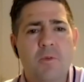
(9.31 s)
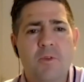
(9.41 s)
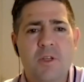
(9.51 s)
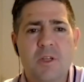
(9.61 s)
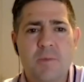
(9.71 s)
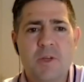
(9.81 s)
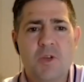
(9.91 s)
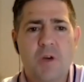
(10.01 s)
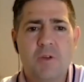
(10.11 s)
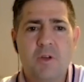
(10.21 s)
or has it been
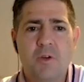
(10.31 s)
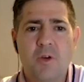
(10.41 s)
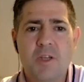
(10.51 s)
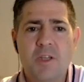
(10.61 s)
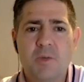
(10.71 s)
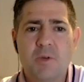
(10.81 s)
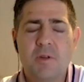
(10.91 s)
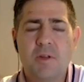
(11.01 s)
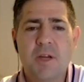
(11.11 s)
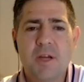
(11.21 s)
driving you crazy with